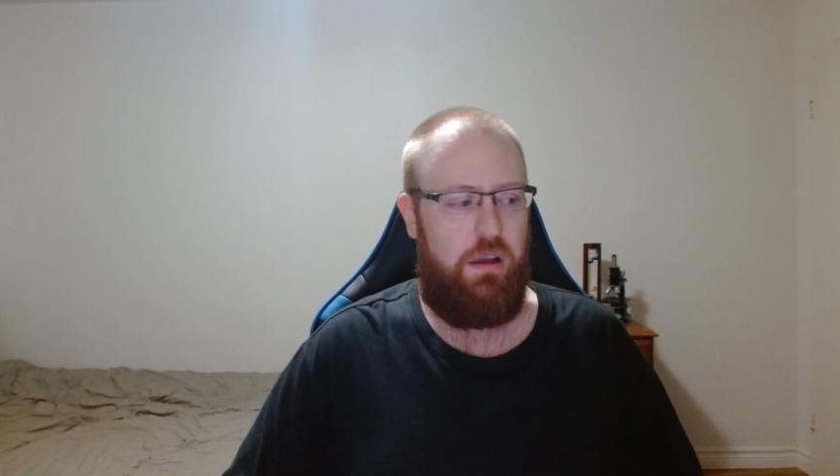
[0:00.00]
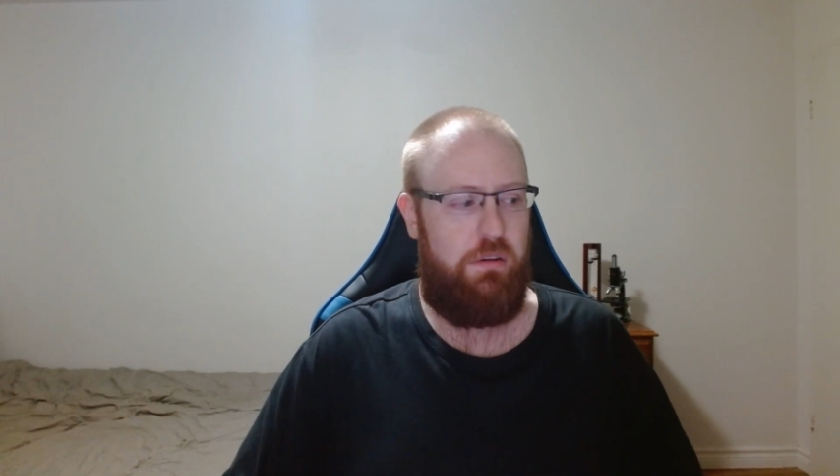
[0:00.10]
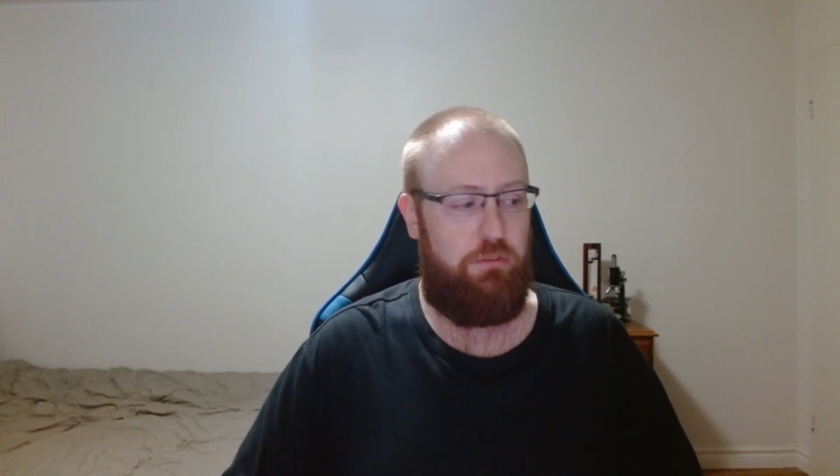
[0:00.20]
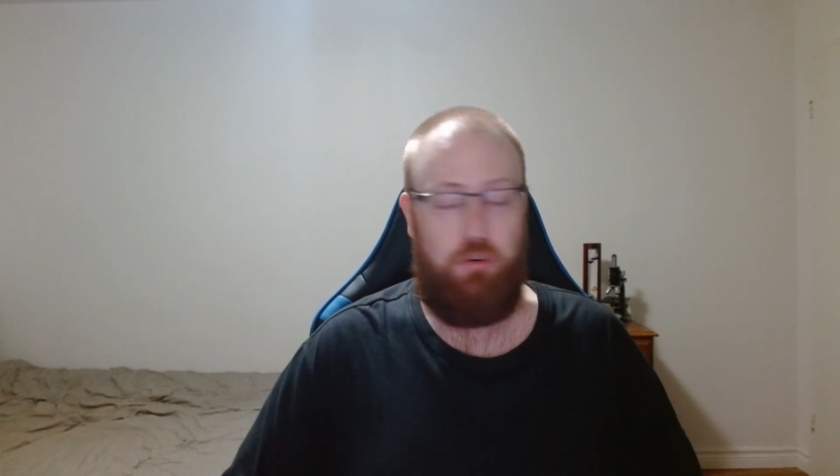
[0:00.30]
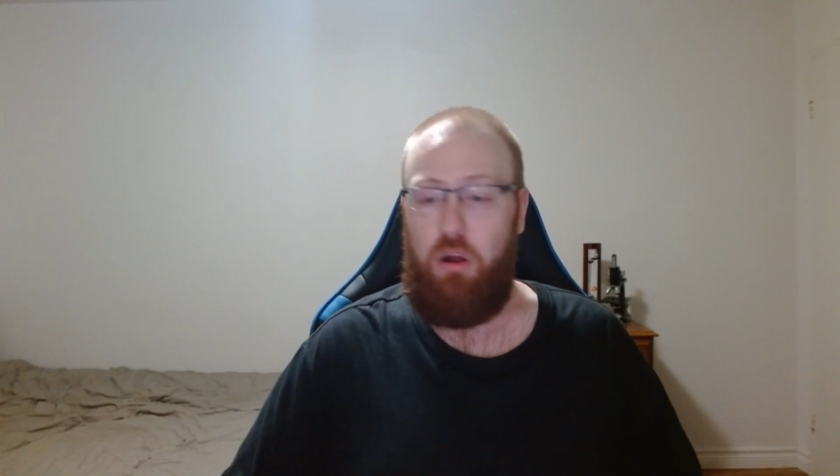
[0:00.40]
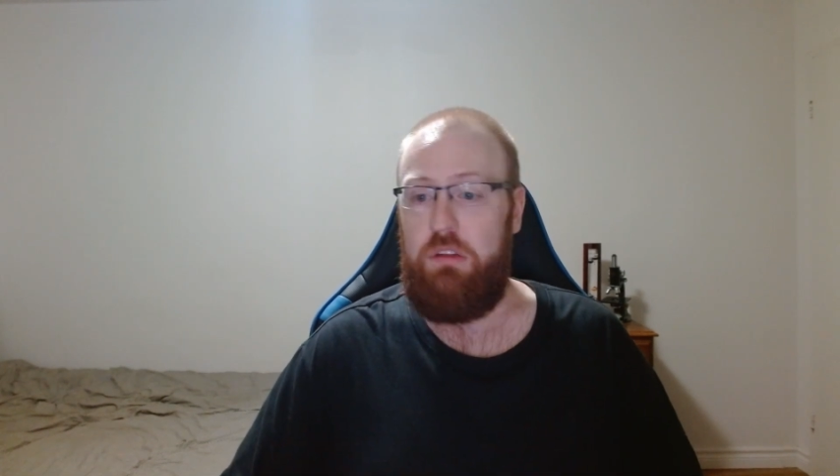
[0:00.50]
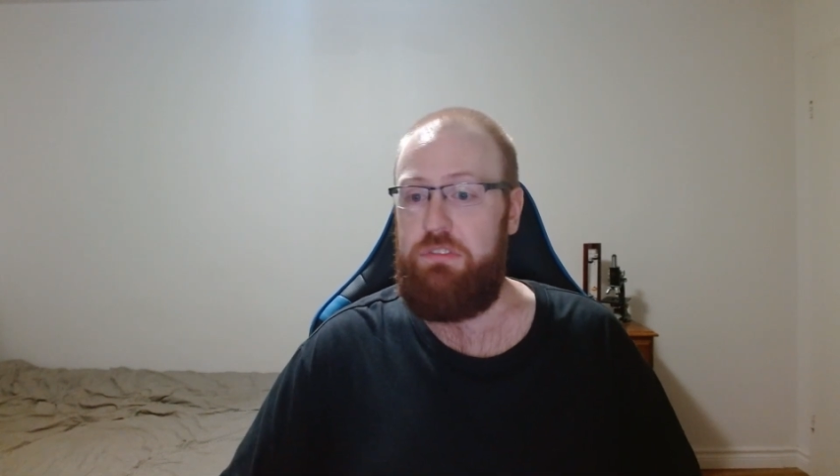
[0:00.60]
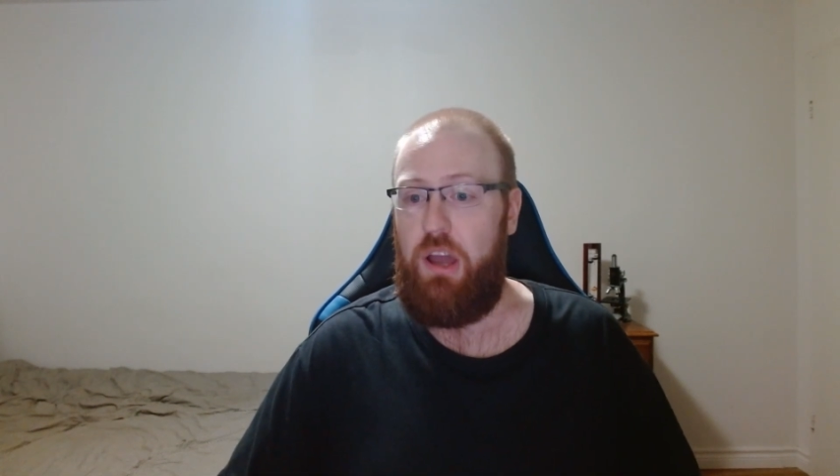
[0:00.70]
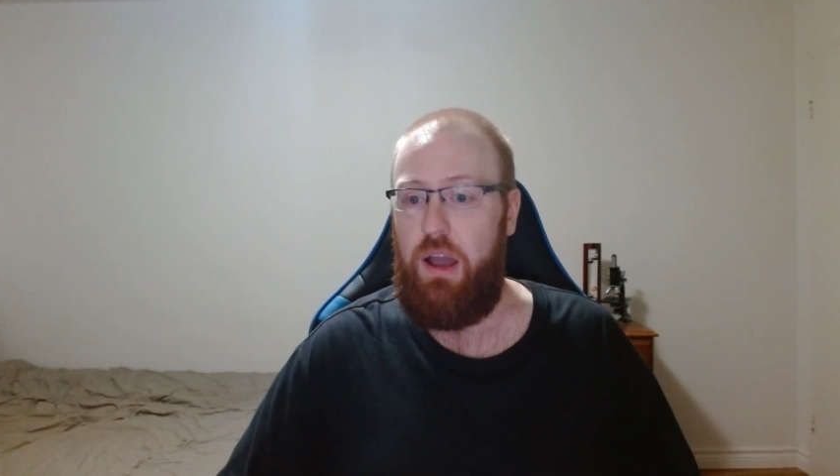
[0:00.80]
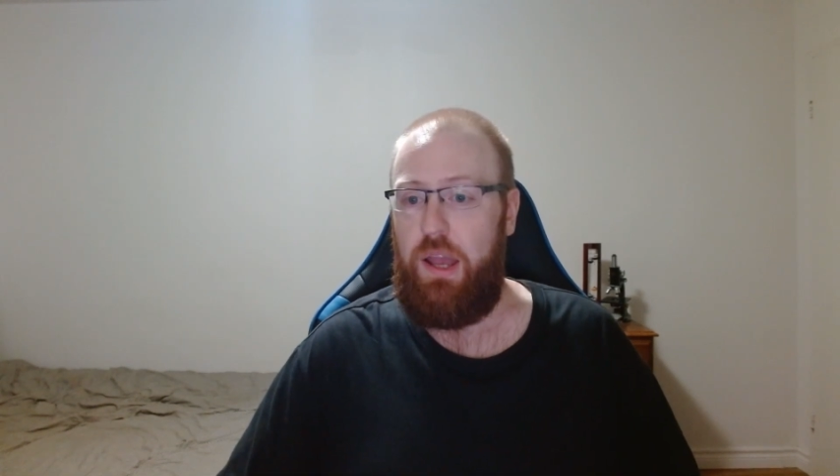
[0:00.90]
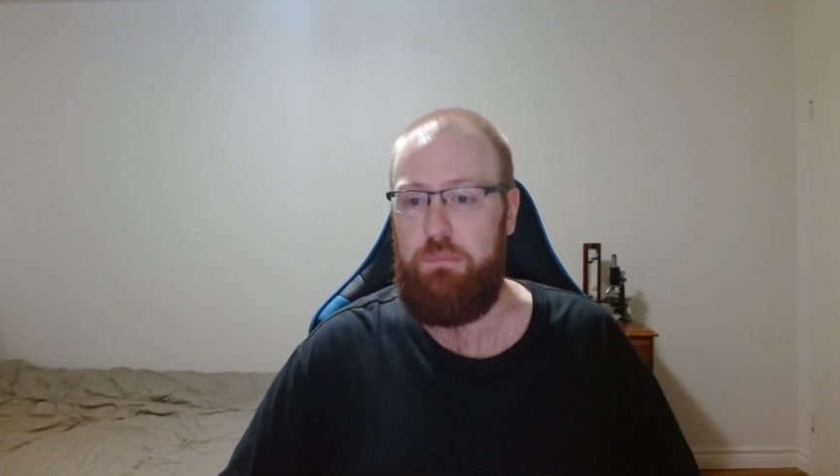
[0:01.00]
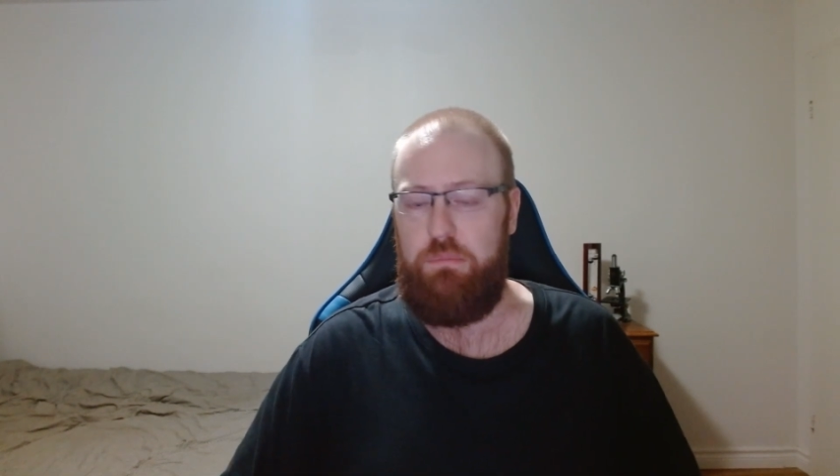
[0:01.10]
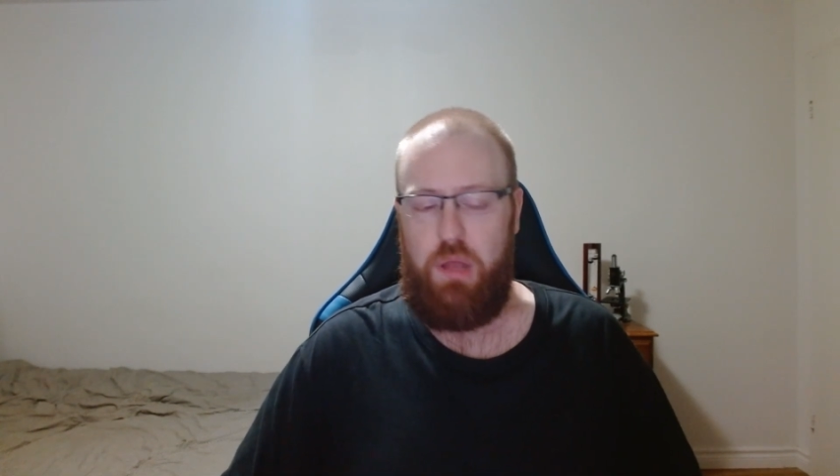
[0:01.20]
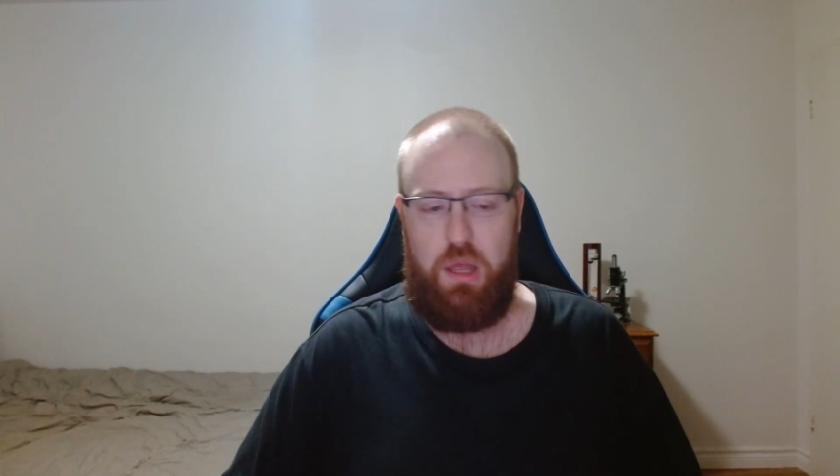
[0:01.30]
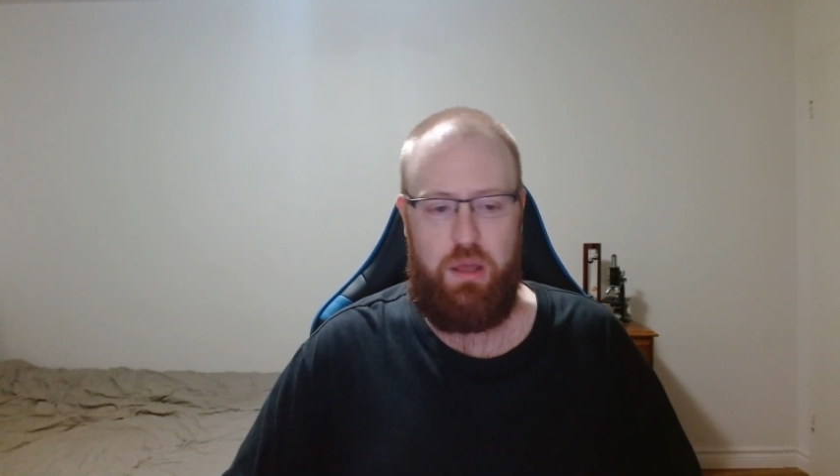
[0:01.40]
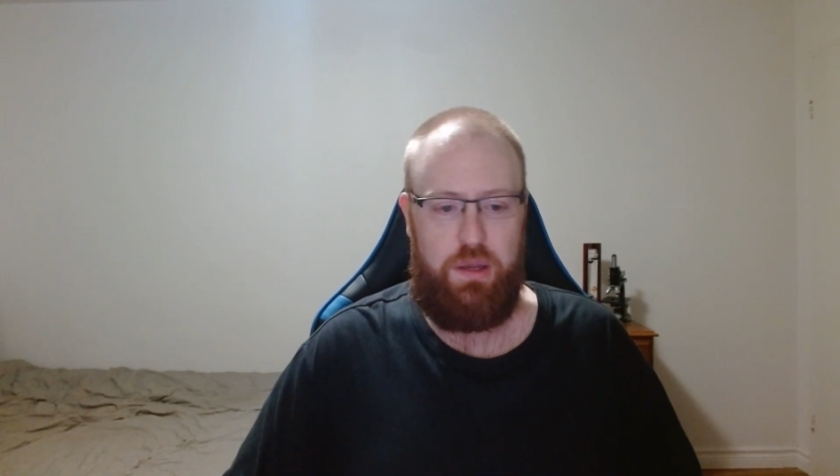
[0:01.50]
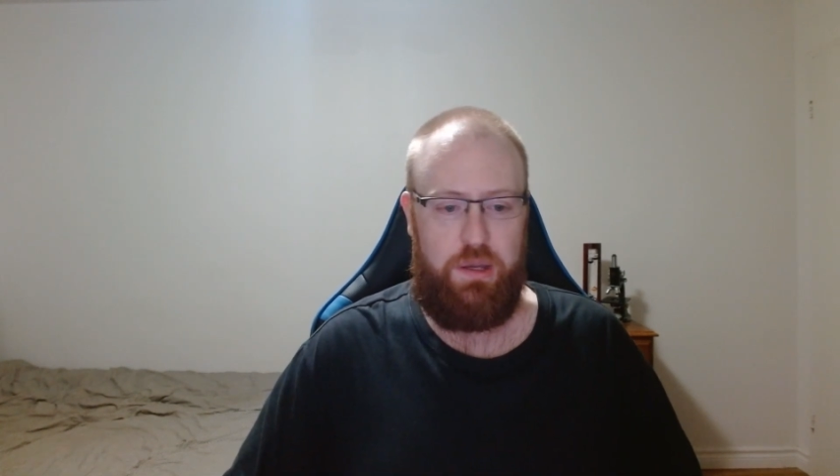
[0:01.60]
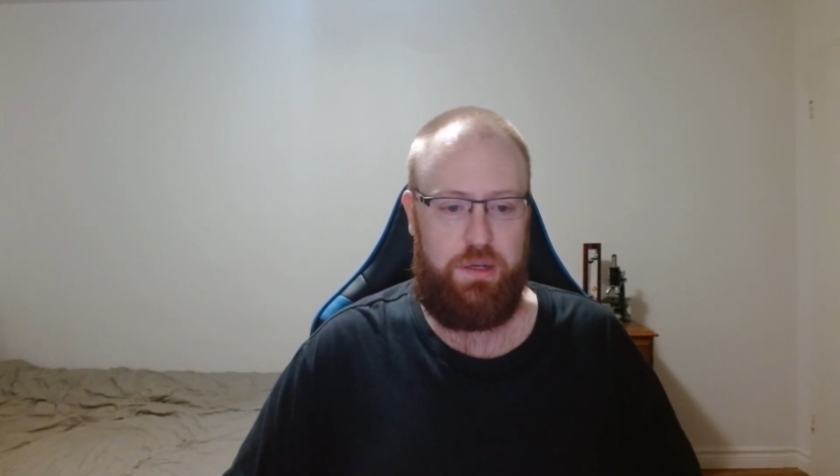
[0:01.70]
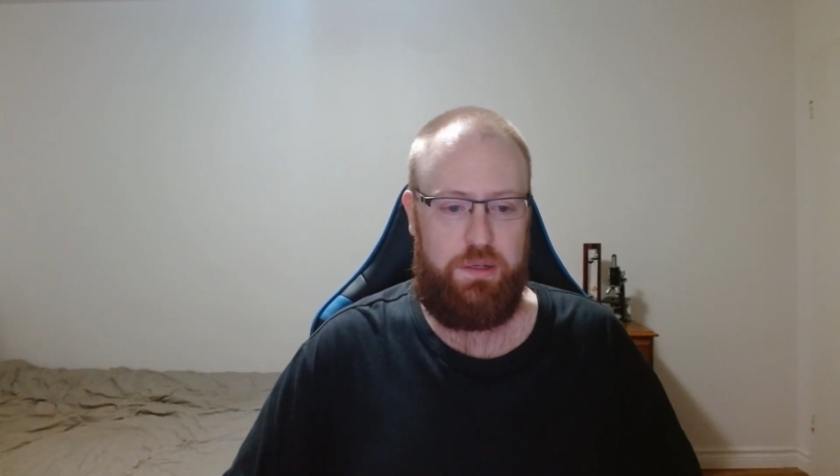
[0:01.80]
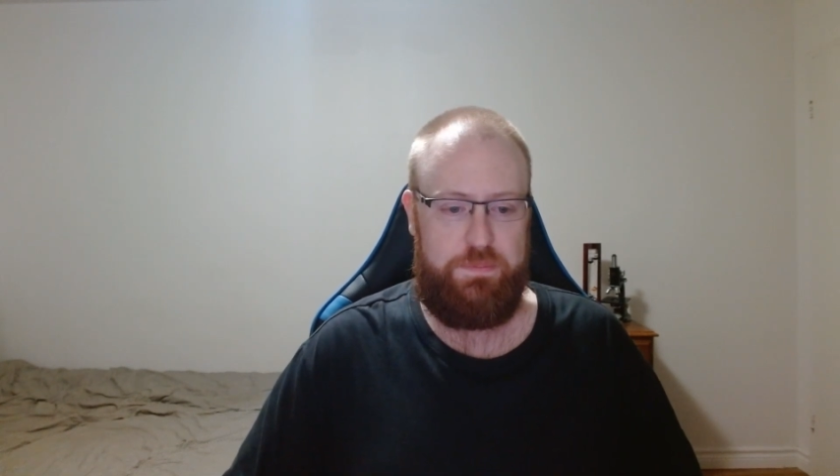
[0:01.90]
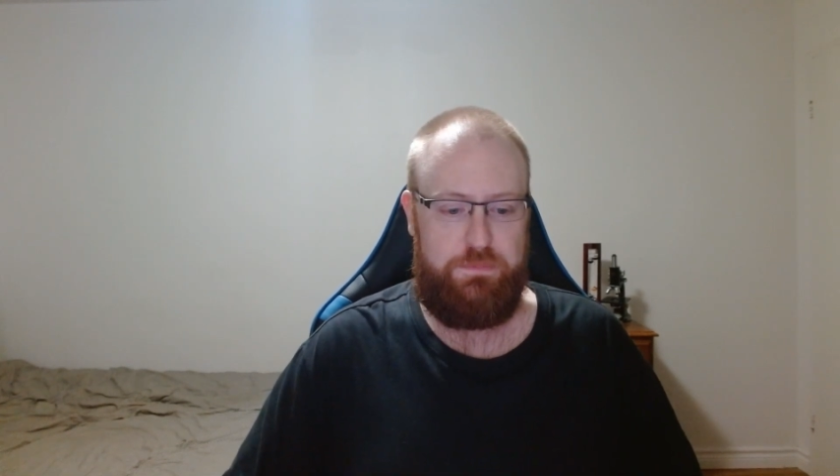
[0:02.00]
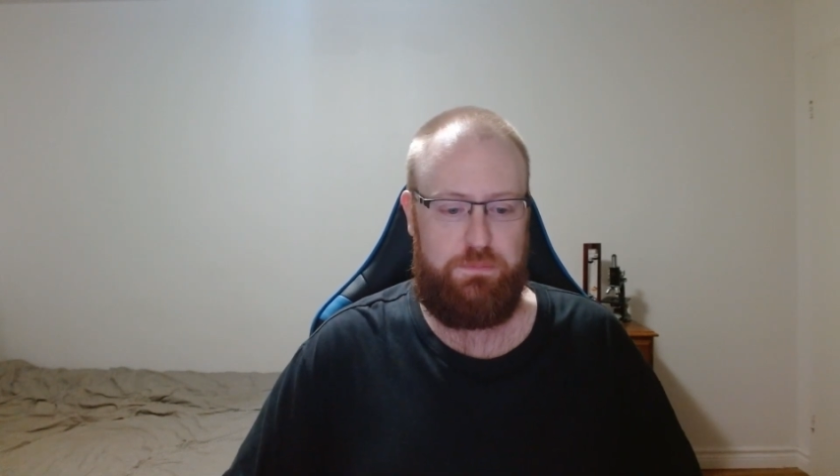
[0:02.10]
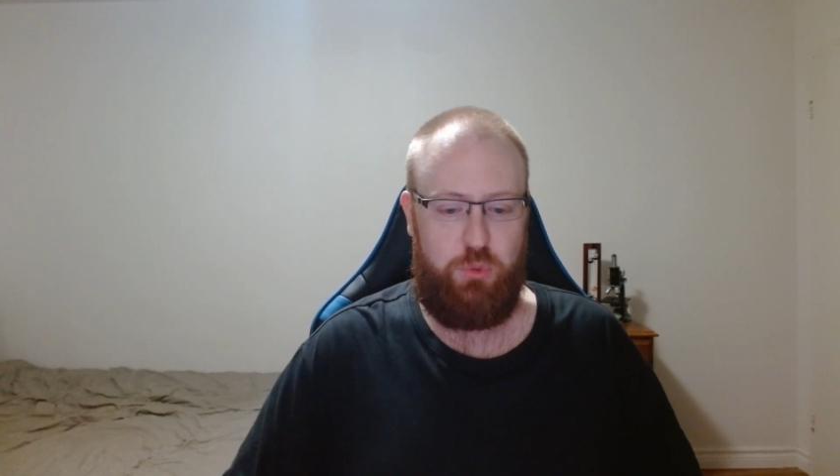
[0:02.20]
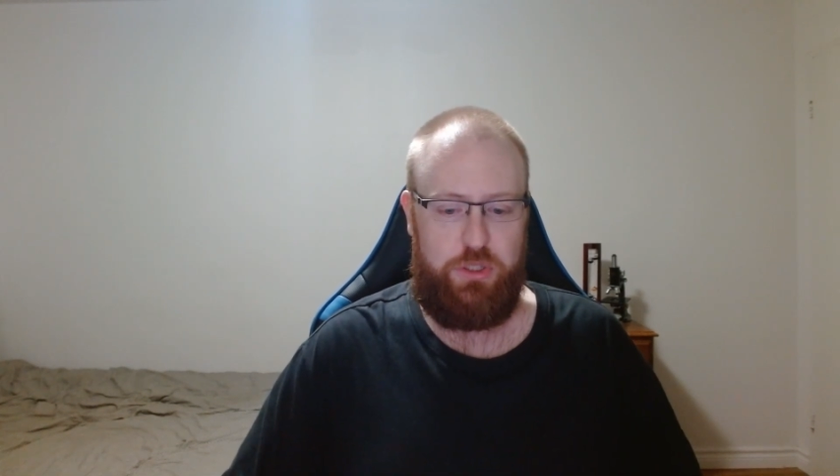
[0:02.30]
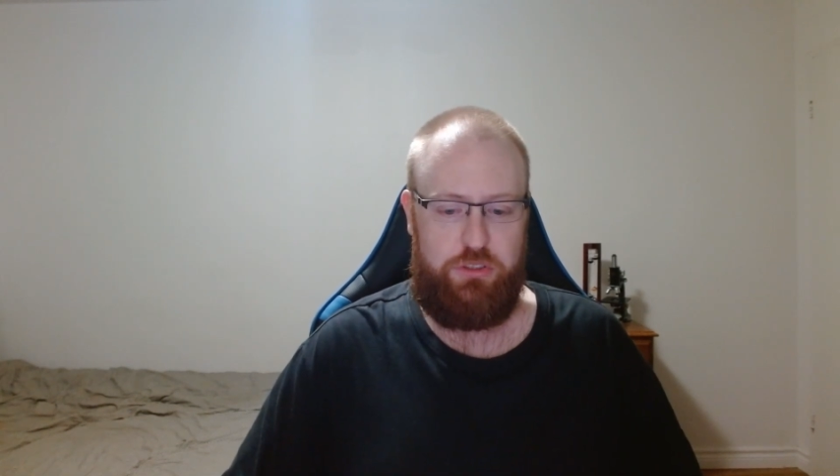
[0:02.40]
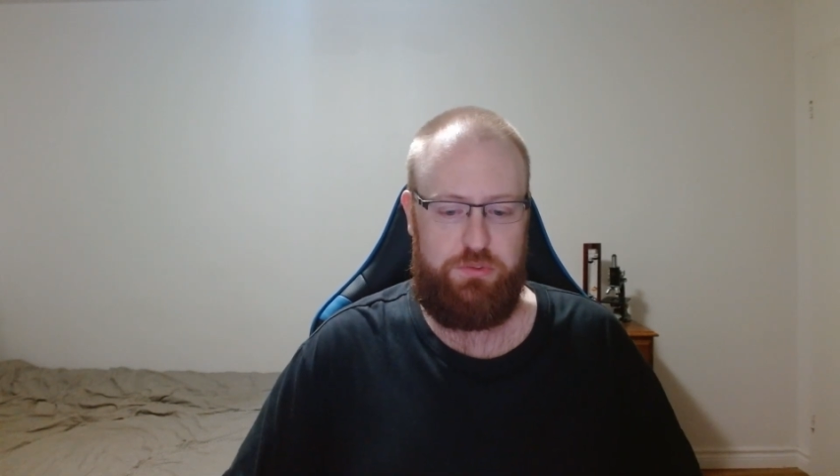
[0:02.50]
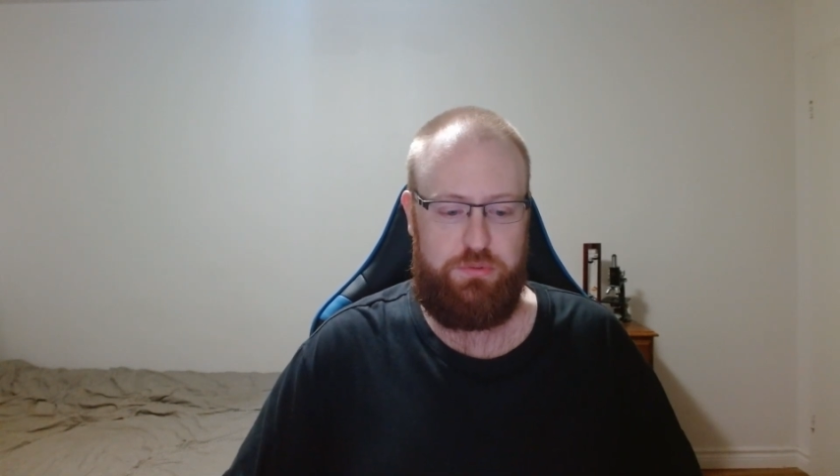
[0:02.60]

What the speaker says: for all of time, which